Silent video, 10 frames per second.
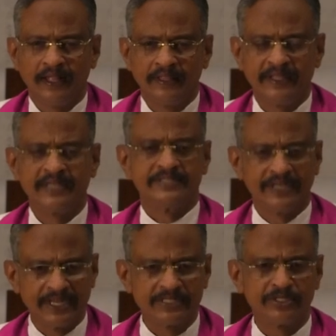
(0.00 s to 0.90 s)
There is
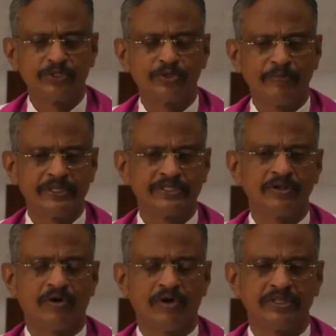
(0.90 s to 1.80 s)
reason to
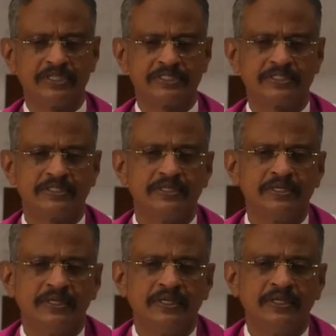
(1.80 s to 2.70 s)
mention all these
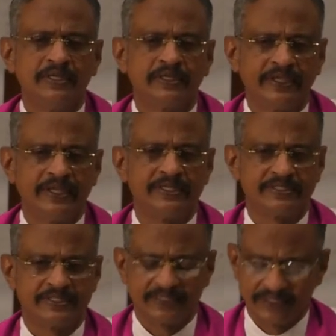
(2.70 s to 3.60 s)

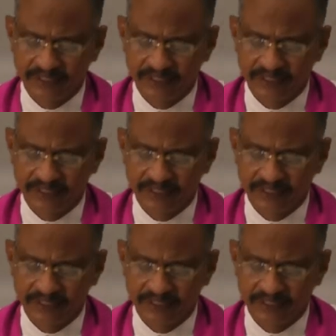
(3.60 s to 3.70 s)
kings.